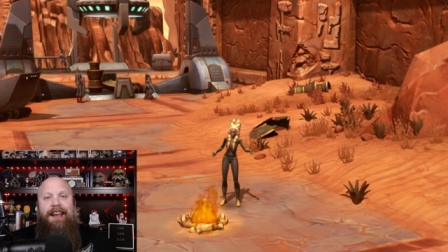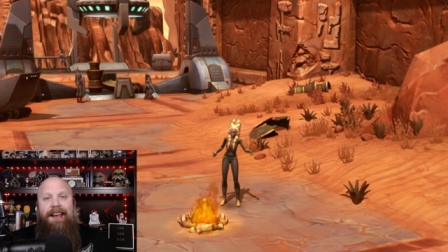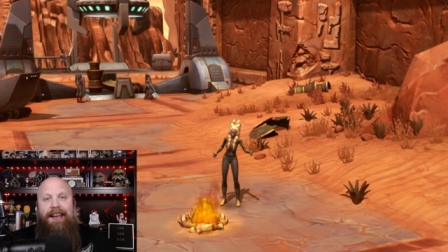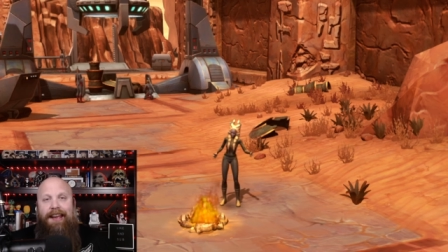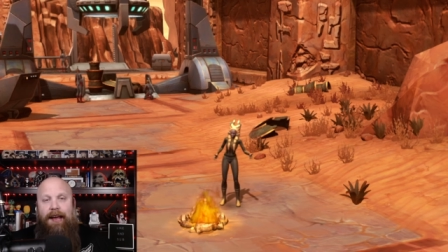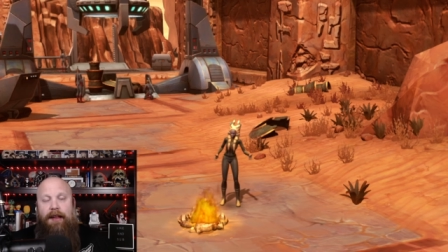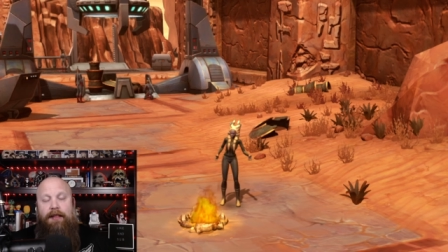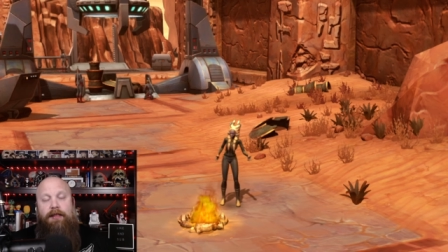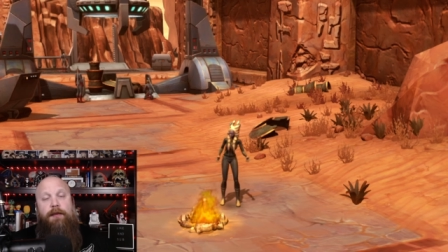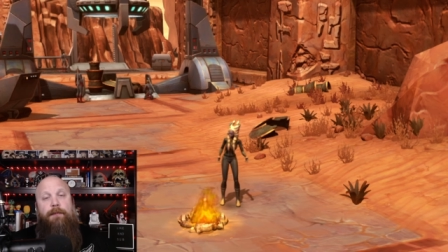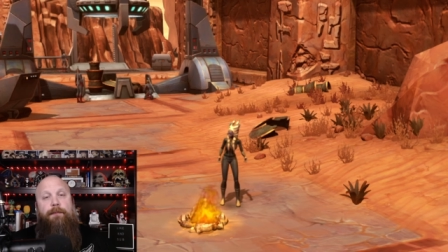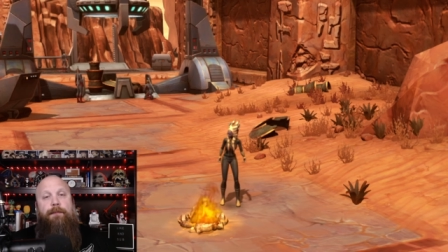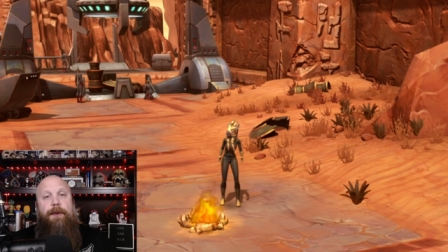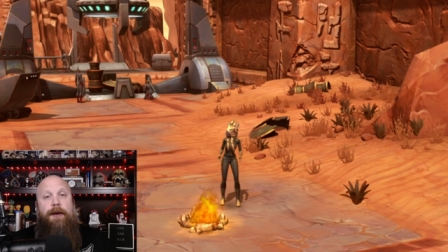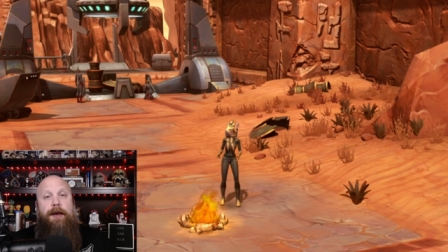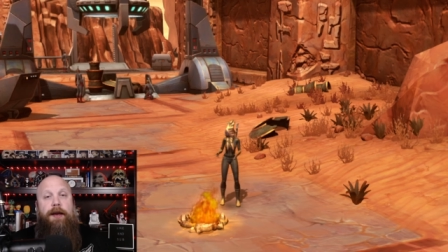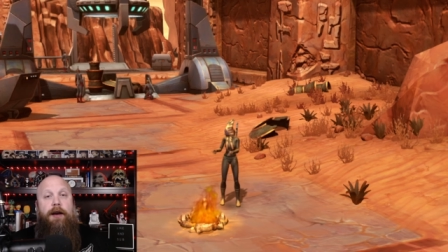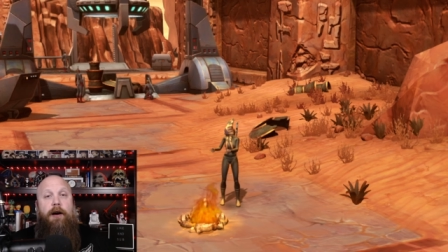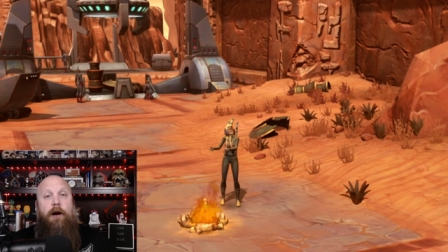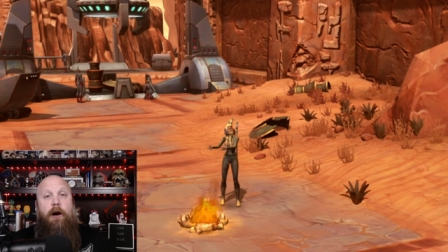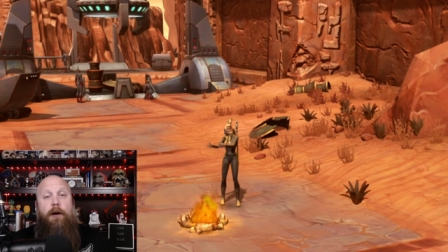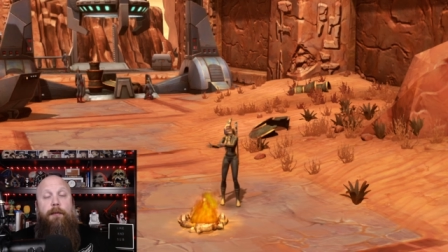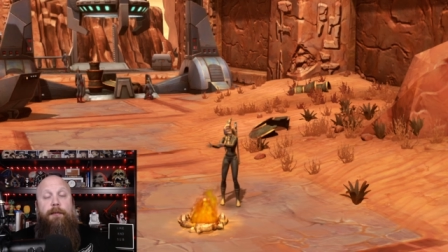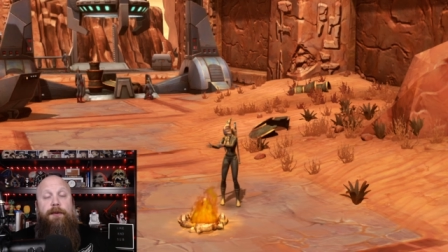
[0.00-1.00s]
get the
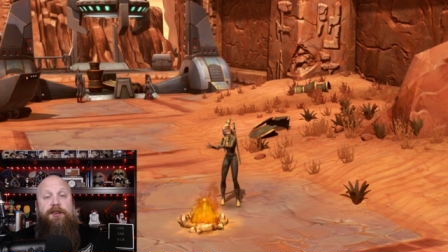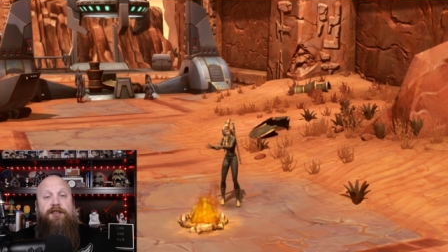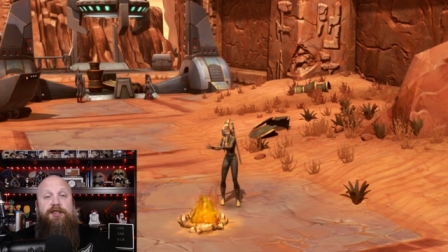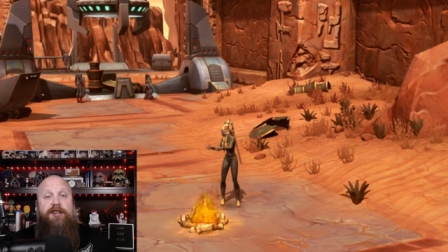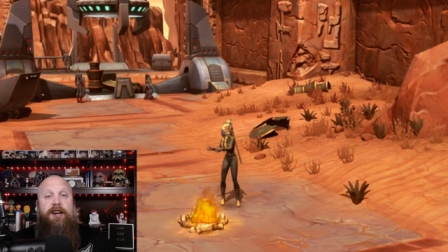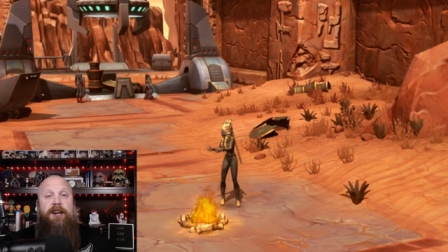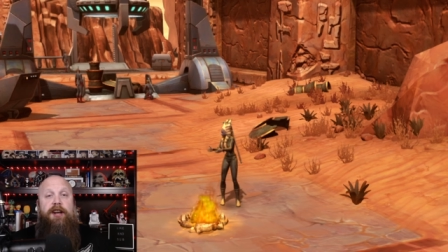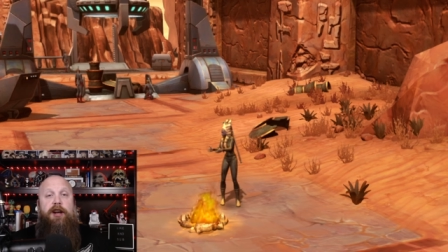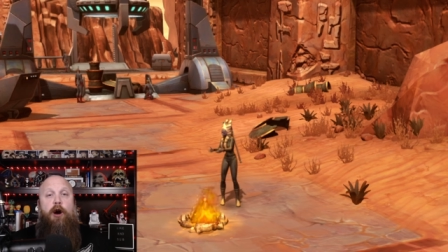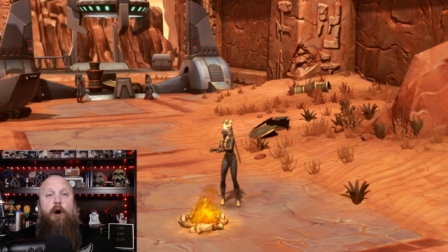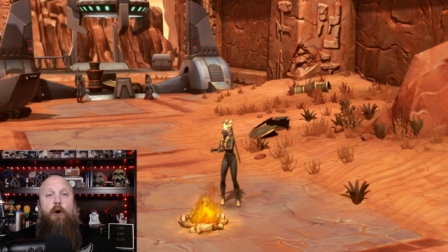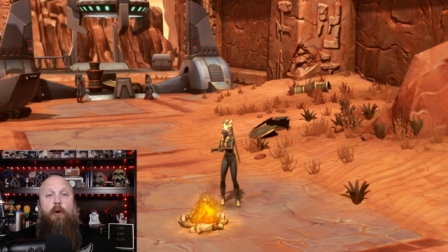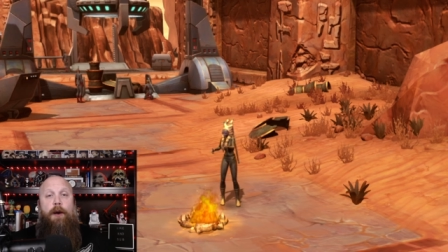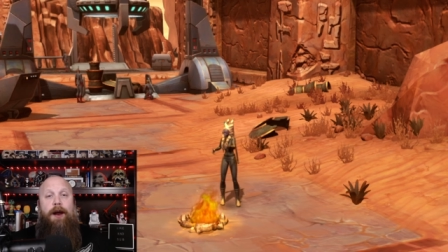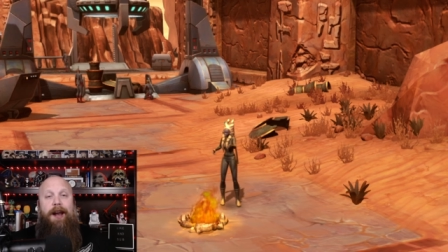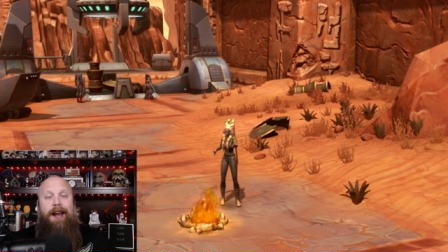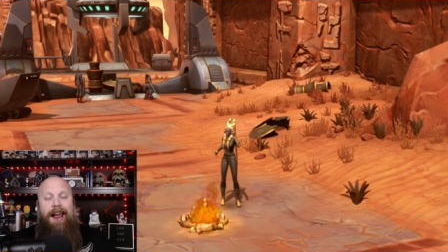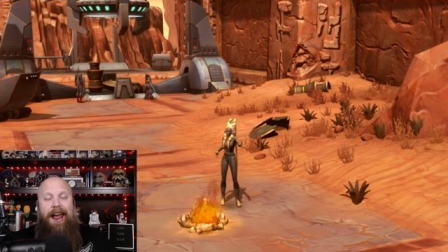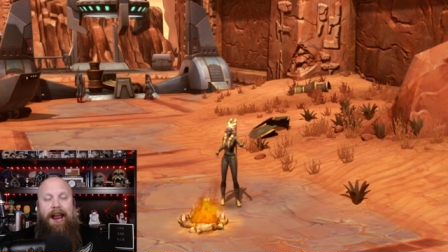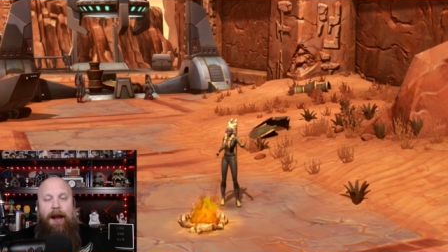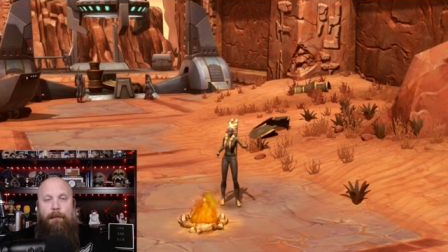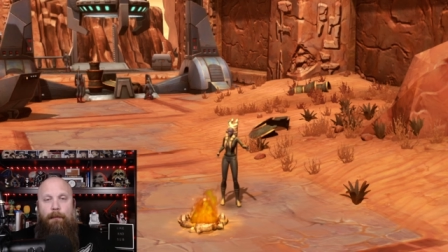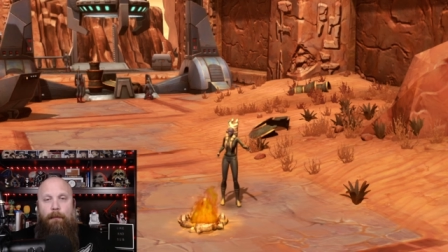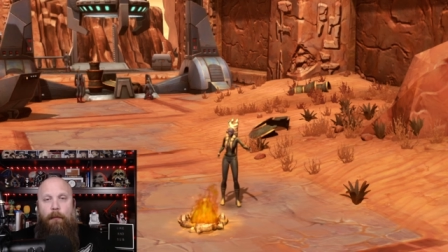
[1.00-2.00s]
PR machine going,
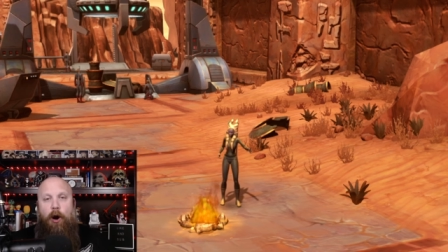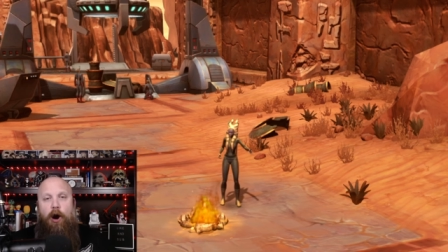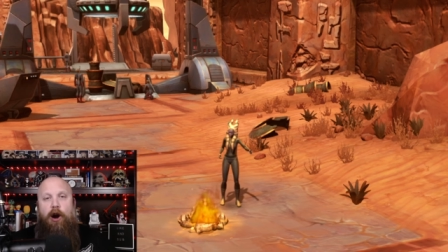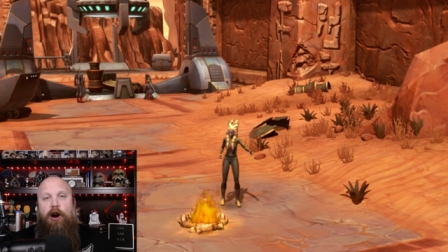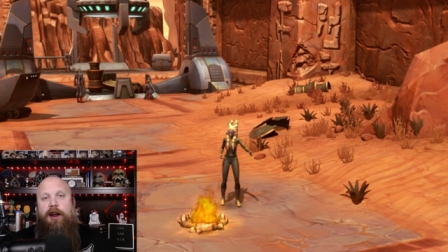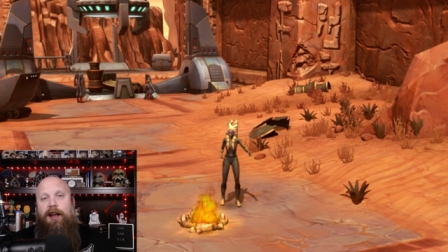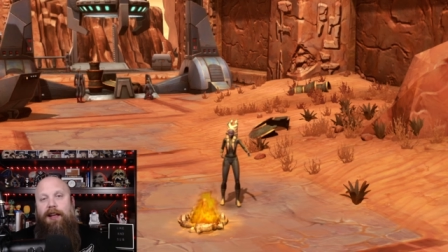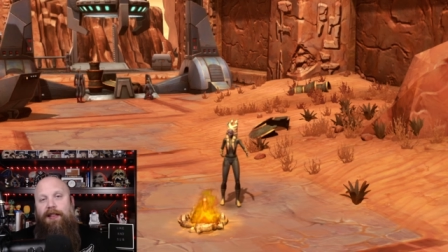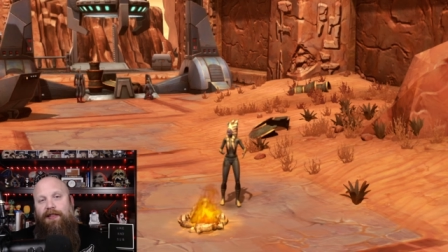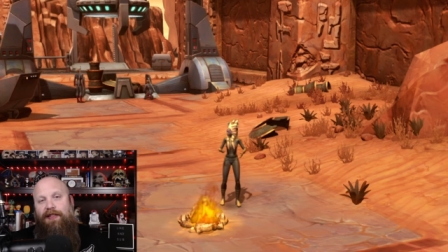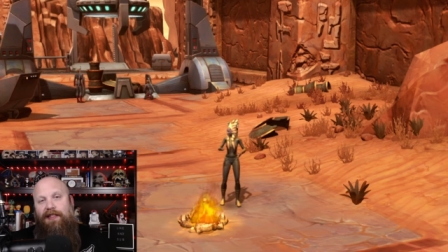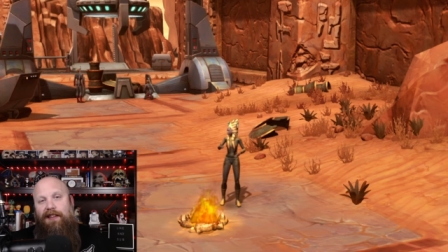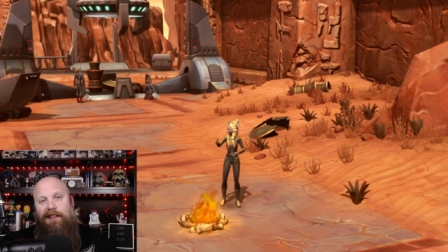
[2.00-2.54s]
and market